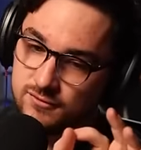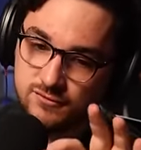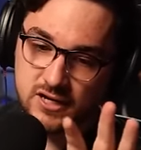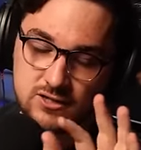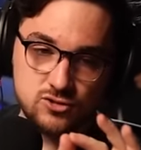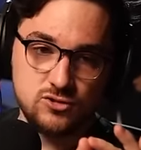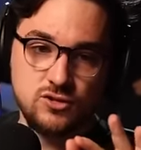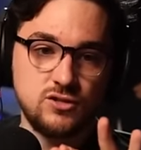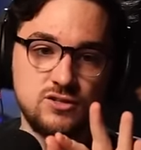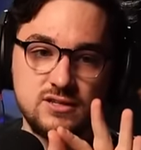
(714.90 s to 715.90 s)
very
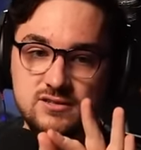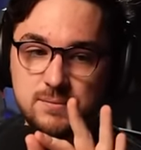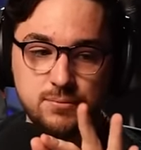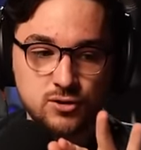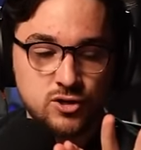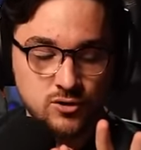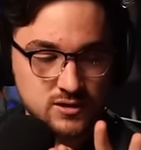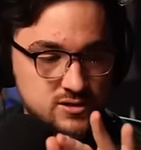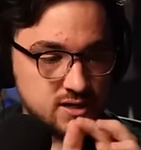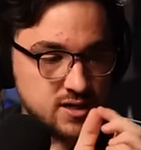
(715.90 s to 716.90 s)
simple
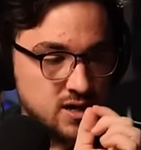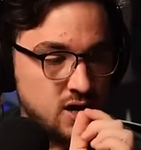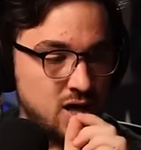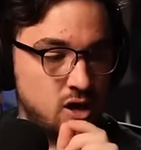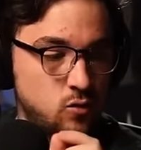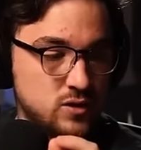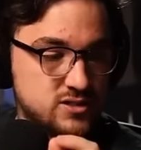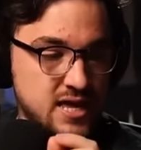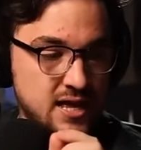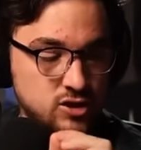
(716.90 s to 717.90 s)
heuristic
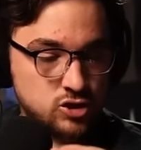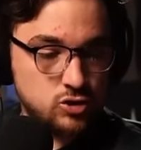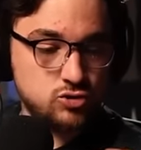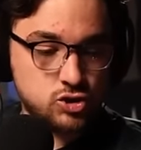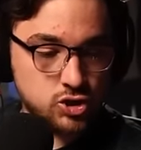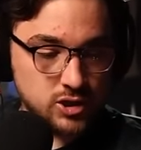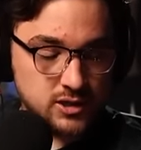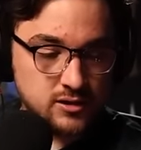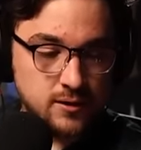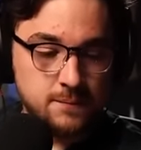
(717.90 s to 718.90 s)
was that you
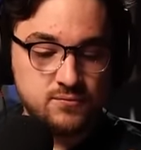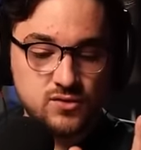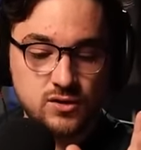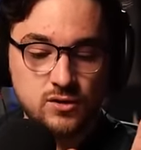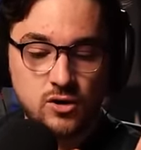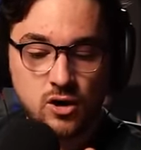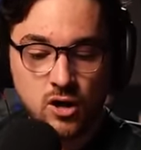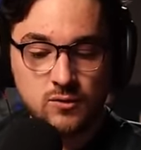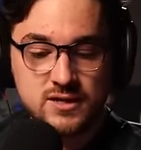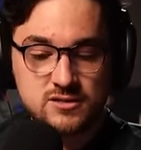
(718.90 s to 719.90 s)
should
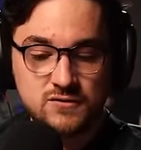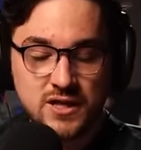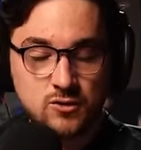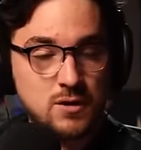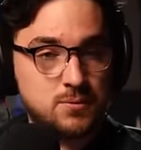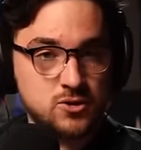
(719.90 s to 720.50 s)
always evaluate